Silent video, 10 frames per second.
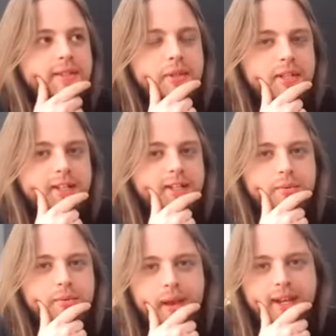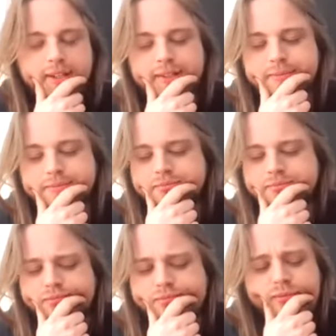simplest answer with chromatic,
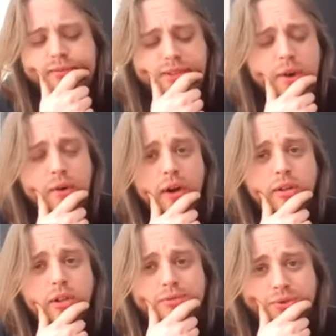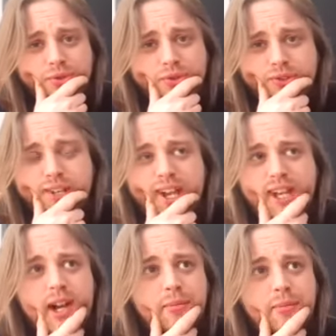there are a lot of rules, and
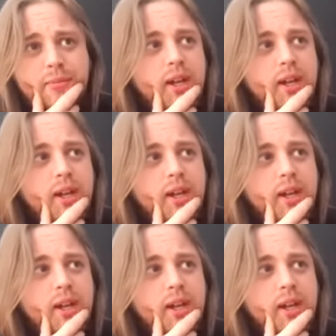I'm